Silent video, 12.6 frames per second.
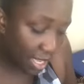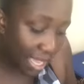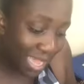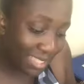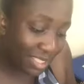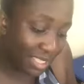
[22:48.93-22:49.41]

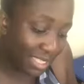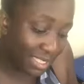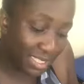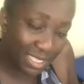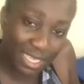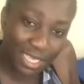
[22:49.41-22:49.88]
As you can
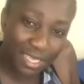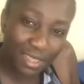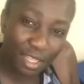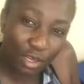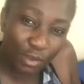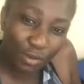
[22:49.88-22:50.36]
see,
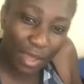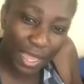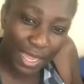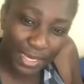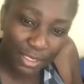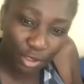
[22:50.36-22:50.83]
the lower
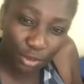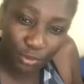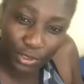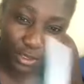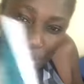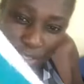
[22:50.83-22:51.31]
end
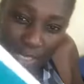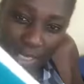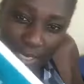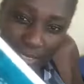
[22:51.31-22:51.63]
uses color, the